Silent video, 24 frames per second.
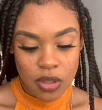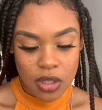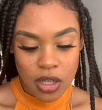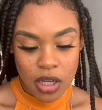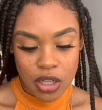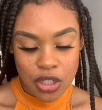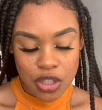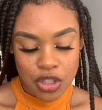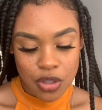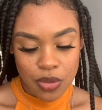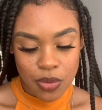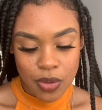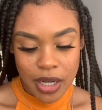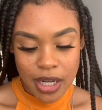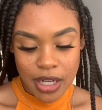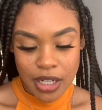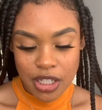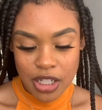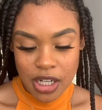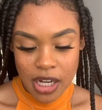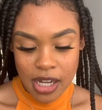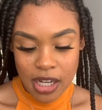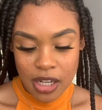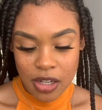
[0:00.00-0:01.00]
lingerie,
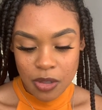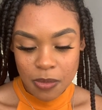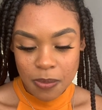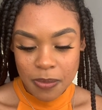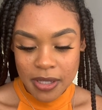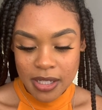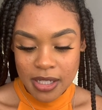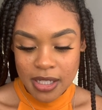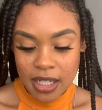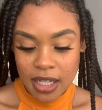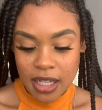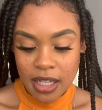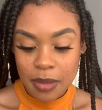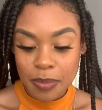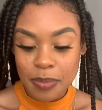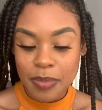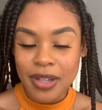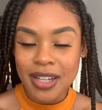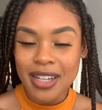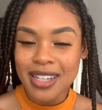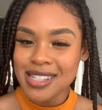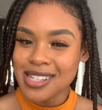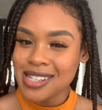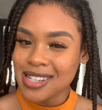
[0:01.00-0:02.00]
child, petite,
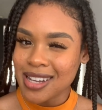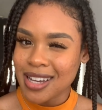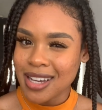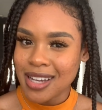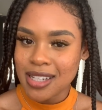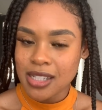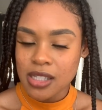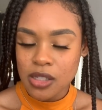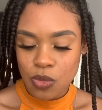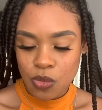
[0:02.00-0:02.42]
plus size,